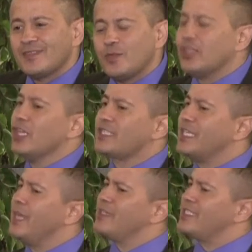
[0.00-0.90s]
We look to
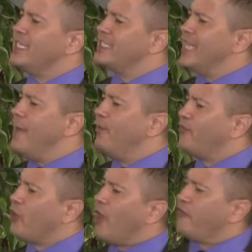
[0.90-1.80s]
him as the example
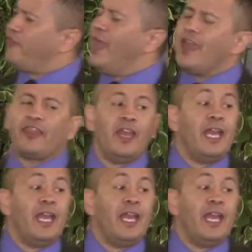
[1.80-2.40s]
for our faith,